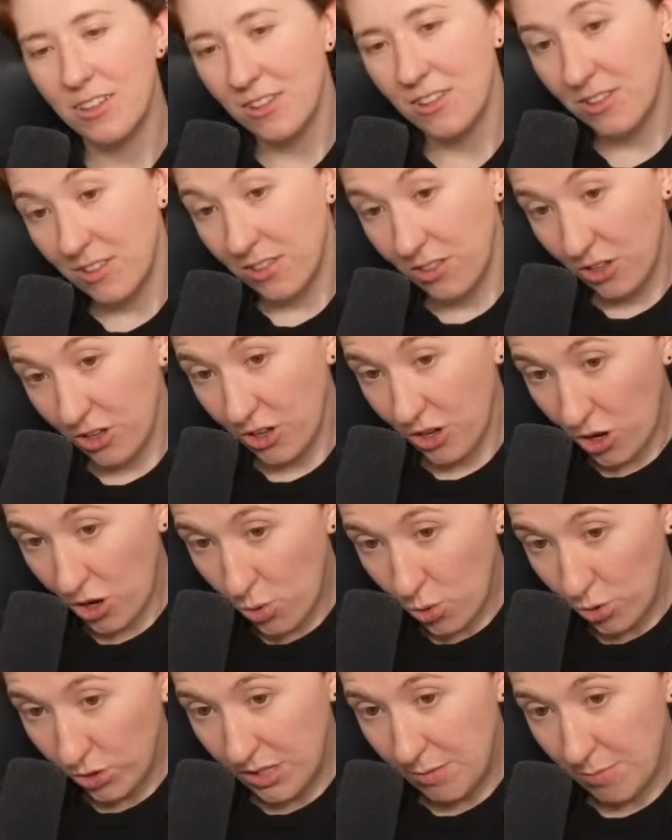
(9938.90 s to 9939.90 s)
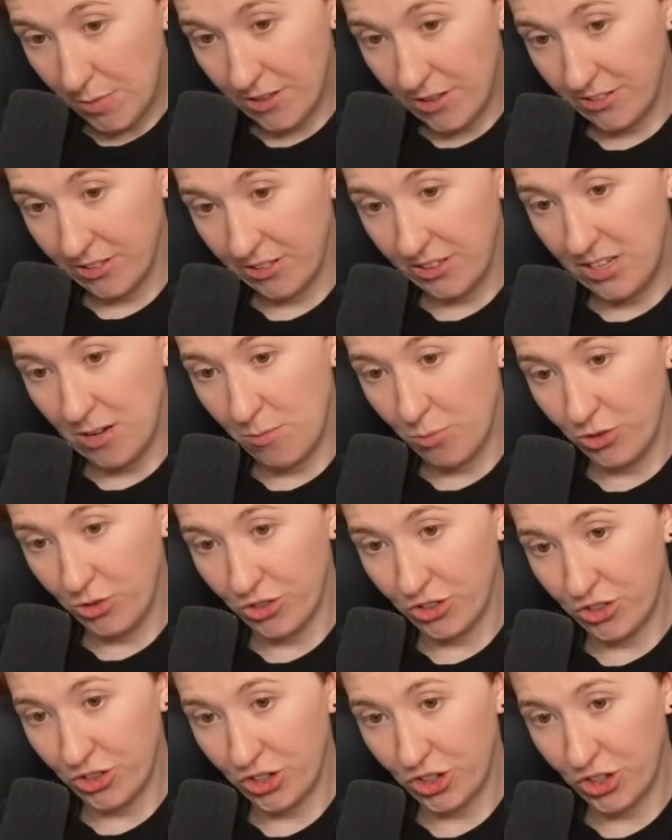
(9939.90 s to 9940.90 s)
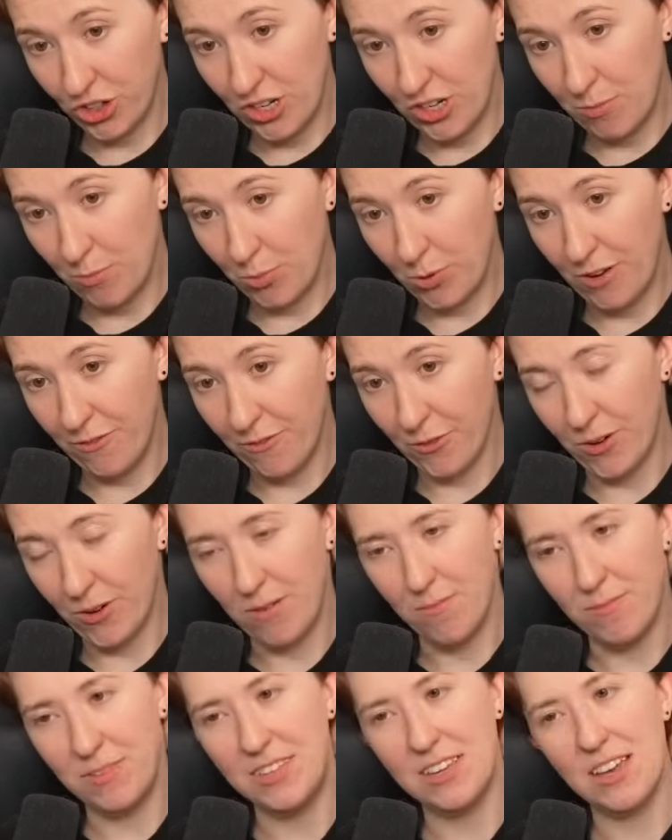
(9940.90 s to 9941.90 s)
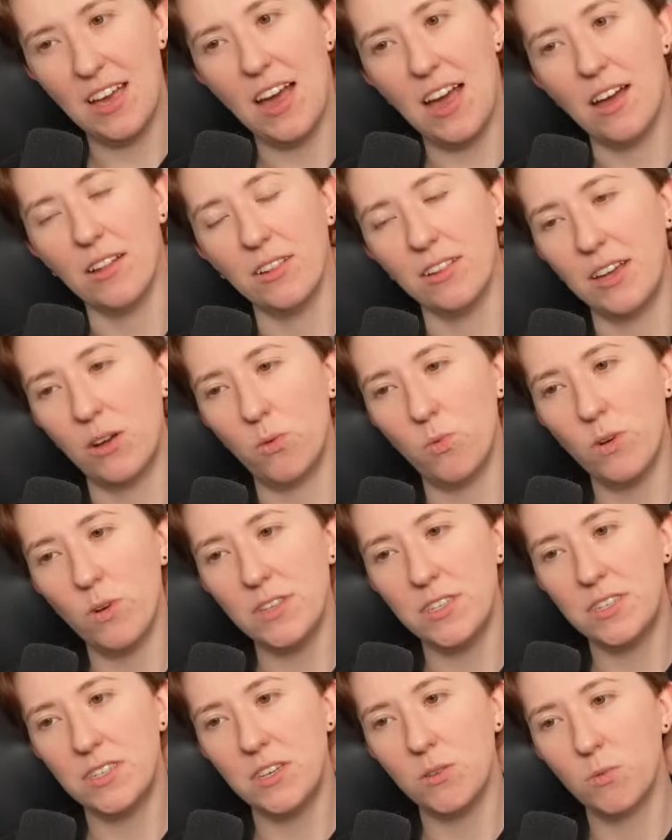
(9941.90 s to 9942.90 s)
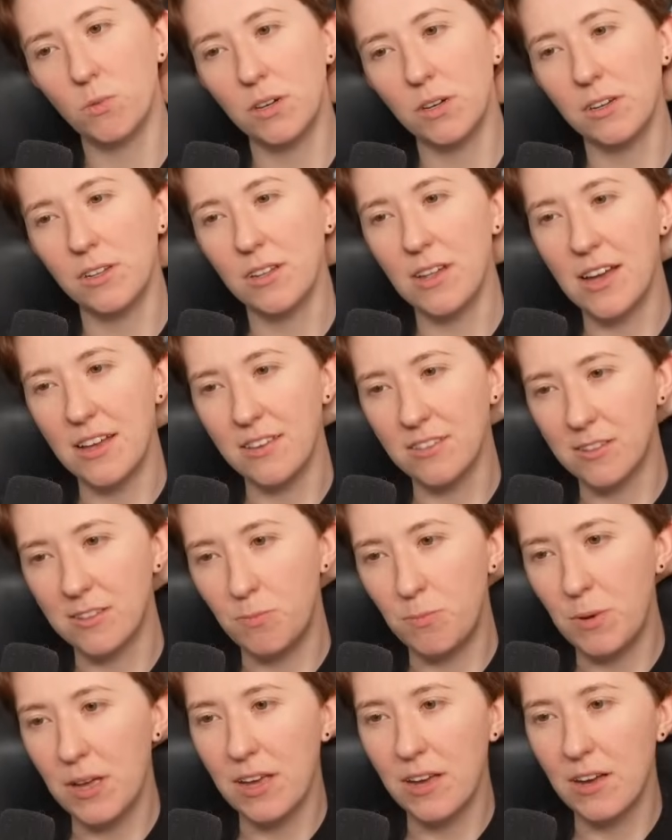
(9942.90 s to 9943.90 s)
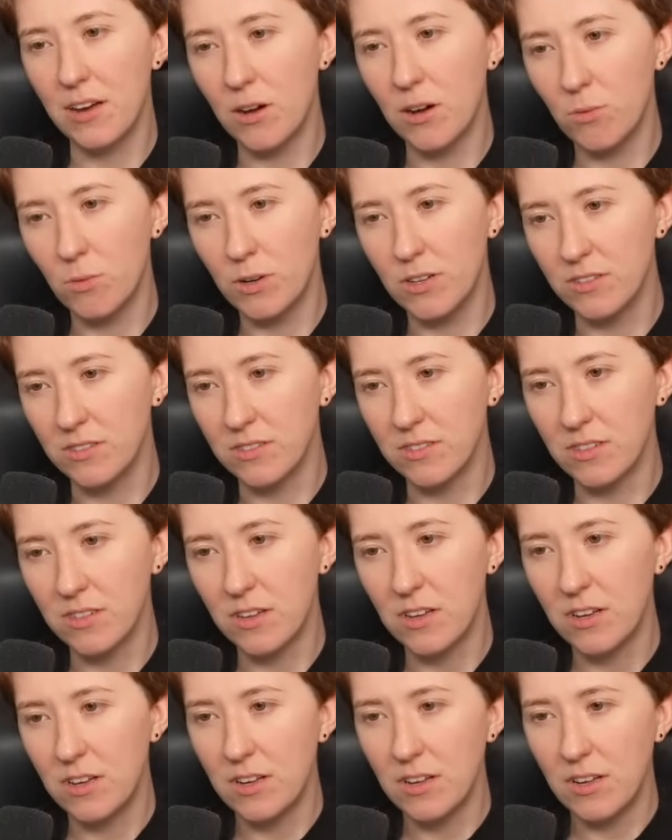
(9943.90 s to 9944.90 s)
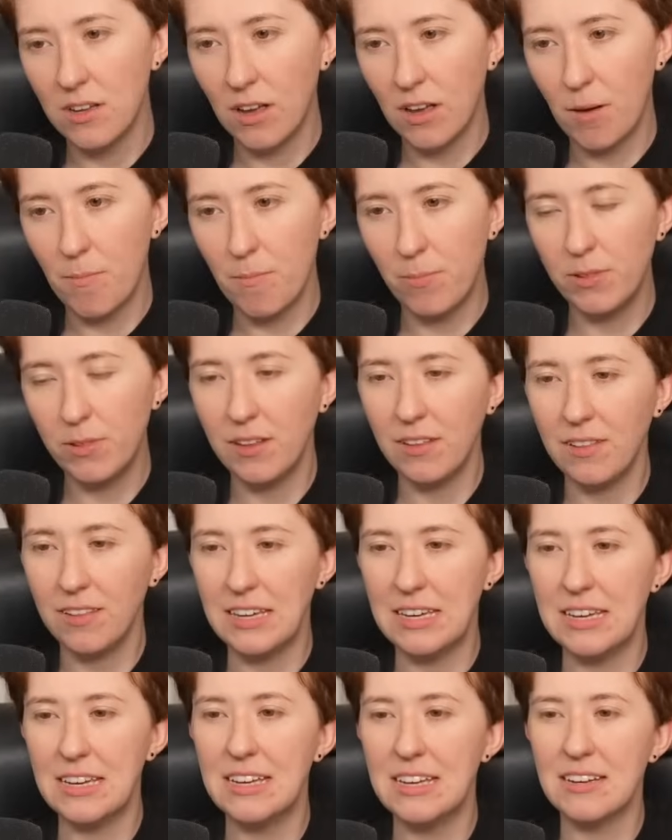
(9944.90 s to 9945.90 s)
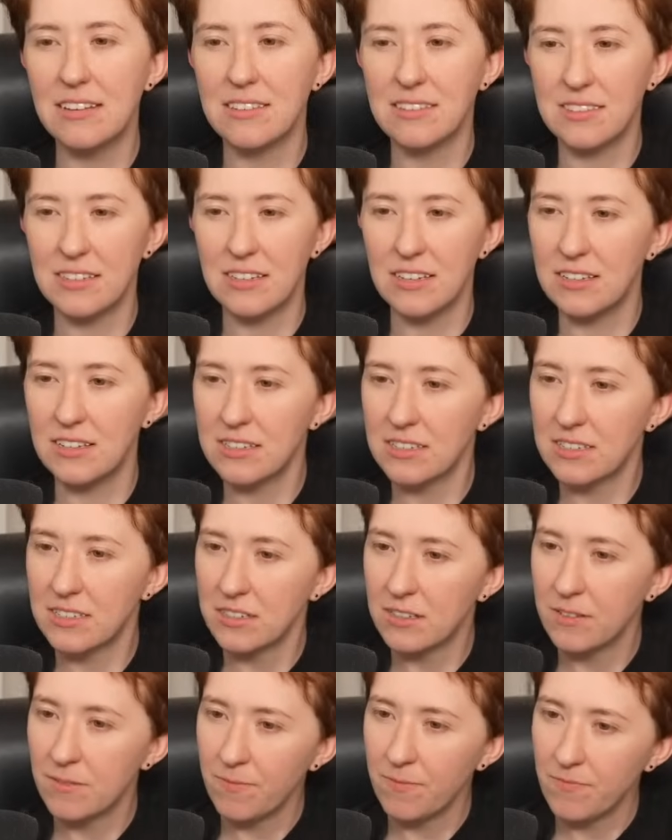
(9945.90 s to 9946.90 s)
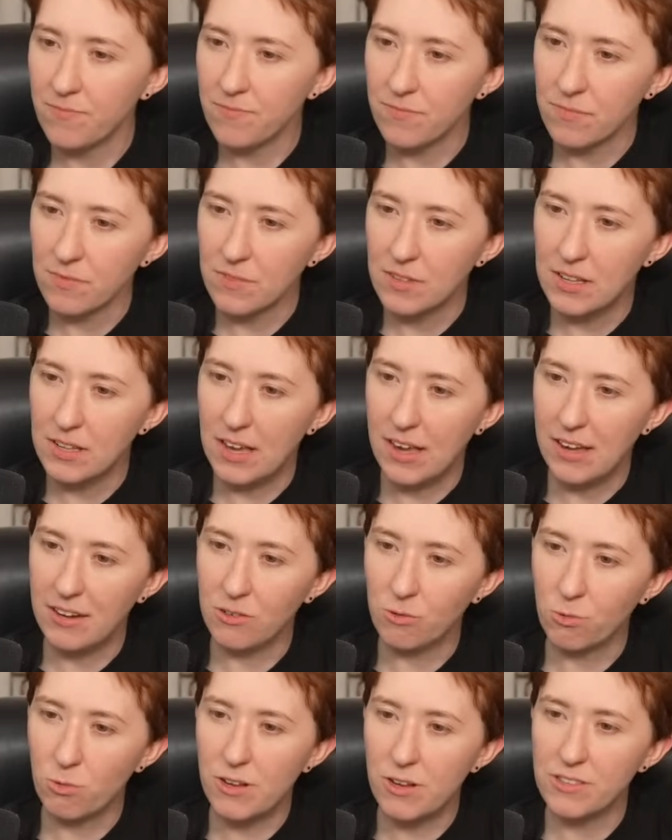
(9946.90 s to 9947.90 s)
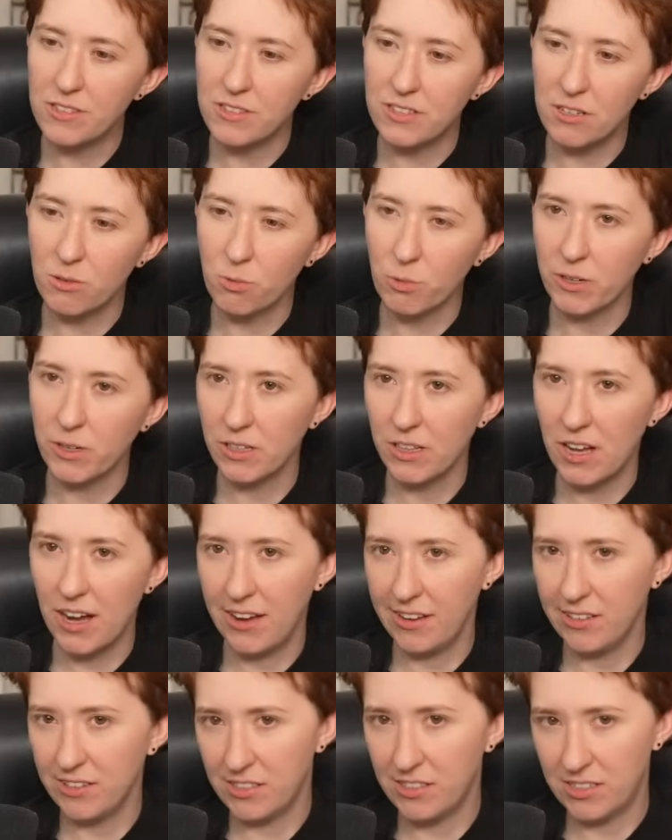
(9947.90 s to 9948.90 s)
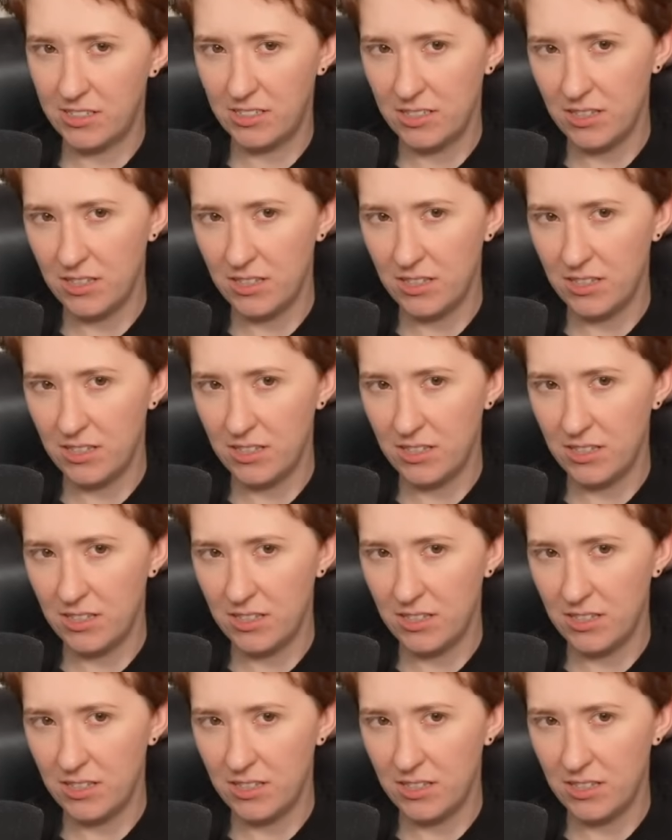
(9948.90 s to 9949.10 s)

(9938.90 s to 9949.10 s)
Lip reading: the Holy Mausoleum was a turning point for him. Yeah, like once he realized Binghe was completely innocent, and once he realized